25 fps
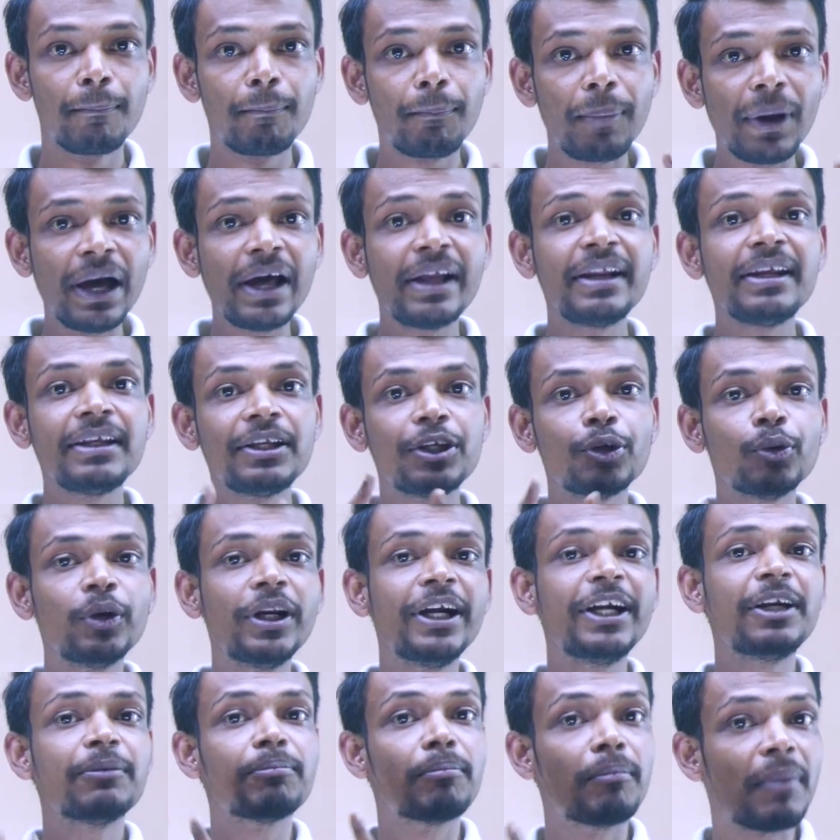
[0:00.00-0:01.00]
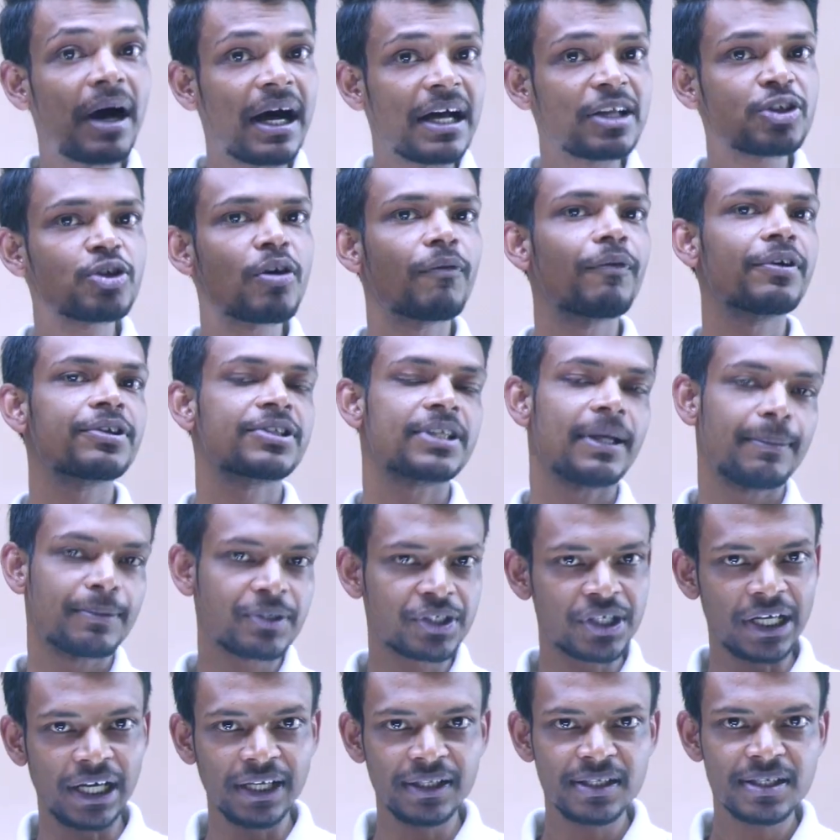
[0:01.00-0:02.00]
per unit mass of a
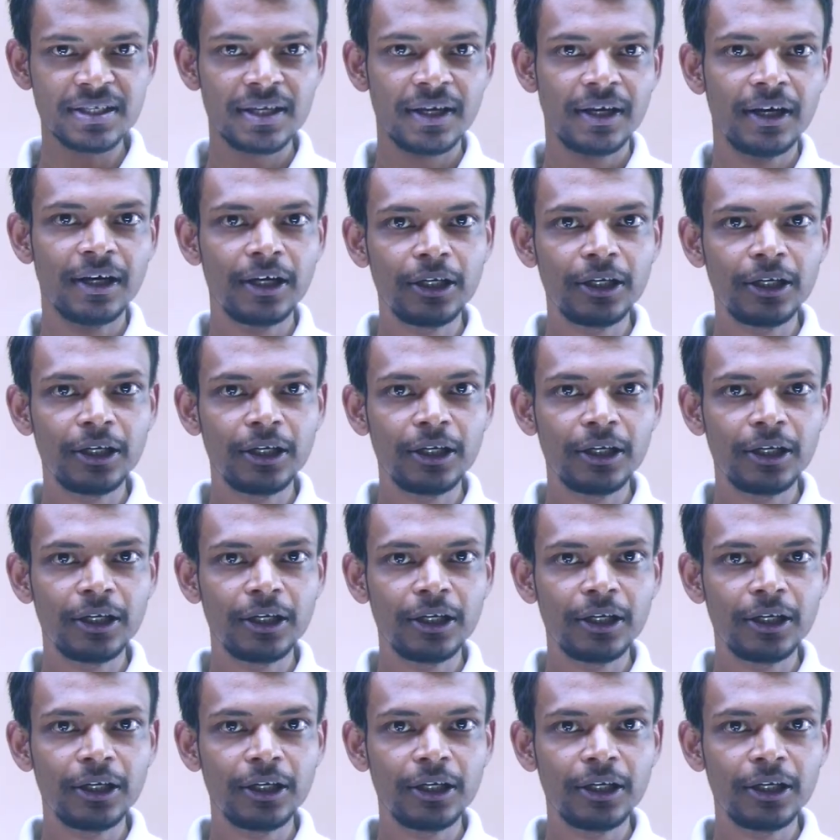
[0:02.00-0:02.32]
substance